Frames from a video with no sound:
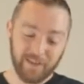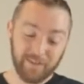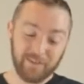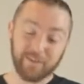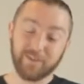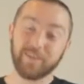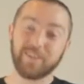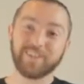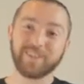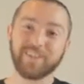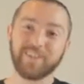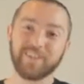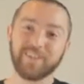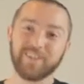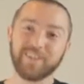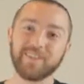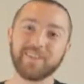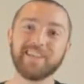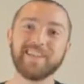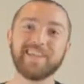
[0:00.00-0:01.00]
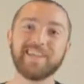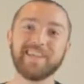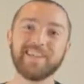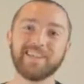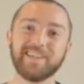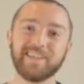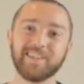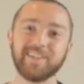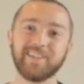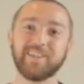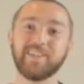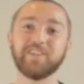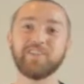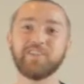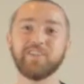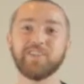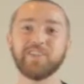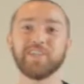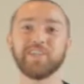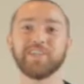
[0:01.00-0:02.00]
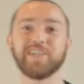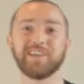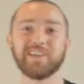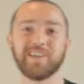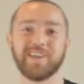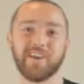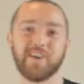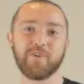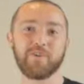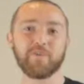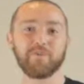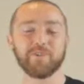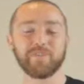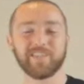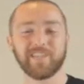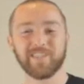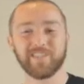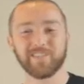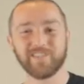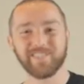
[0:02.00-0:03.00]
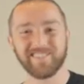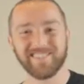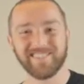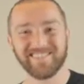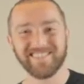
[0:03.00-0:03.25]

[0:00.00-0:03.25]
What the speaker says: So this is the DG retention.